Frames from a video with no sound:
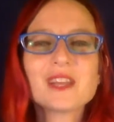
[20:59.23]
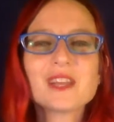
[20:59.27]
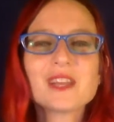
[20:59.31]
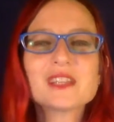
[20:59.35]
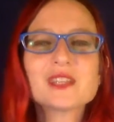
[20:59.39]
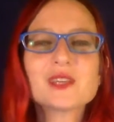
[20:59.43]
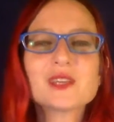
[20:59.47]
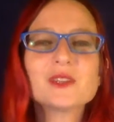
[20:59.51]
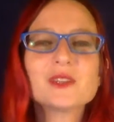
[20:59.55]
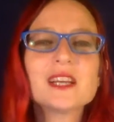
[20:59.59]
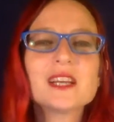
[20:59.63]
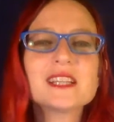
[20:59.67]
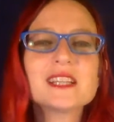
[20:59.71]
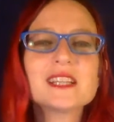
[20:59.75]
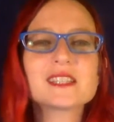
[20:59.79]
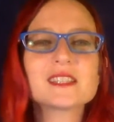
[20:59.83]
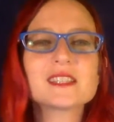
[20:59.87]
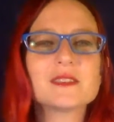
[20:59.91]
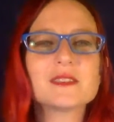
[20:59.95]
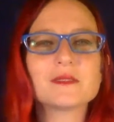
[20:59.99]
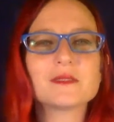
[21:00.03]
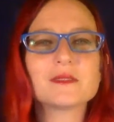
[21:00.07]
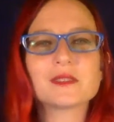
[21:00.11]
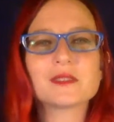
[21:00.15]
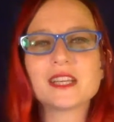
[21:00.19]
So let's
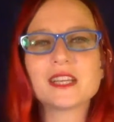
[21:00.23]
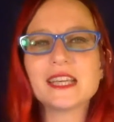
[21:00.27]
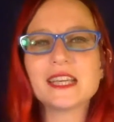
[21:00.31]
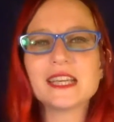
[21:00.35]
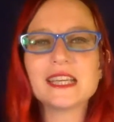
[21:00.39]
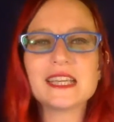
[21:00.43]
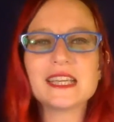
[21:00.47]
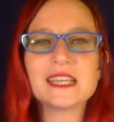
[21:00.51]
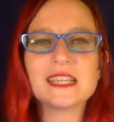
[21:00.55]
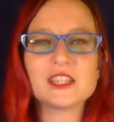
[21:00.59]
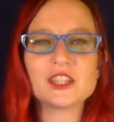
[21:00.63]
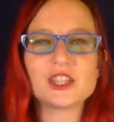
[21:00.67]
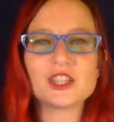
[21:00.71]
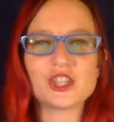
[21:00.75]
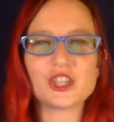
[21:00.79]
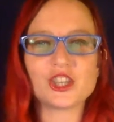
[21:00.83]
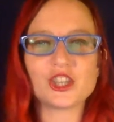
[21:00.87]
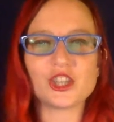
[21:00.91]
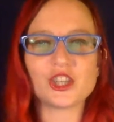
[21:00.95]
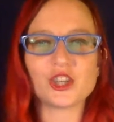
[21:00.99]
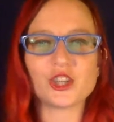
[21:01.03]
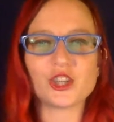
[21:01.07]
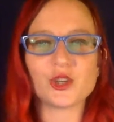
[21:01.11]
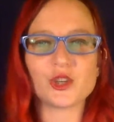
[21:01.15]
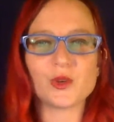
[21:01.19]
get
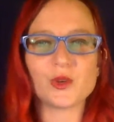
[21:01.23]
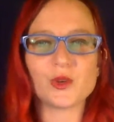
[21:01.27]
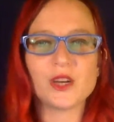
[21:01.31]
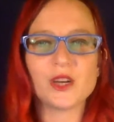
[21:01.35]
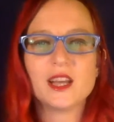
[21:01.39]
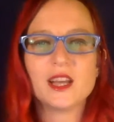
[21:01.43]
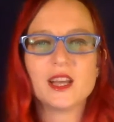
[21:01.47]
into